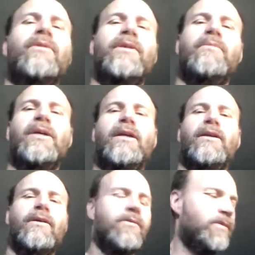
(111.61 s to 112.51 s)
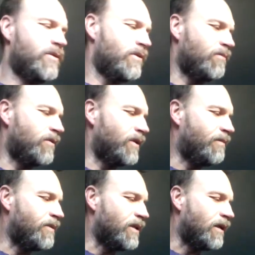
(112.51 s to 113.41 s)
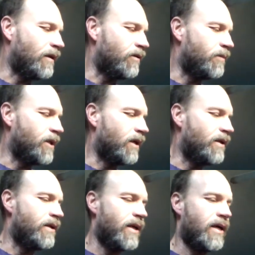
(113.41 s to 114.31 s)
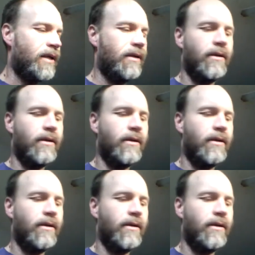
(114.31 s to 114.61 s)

really mean? What does it really mean to be undead?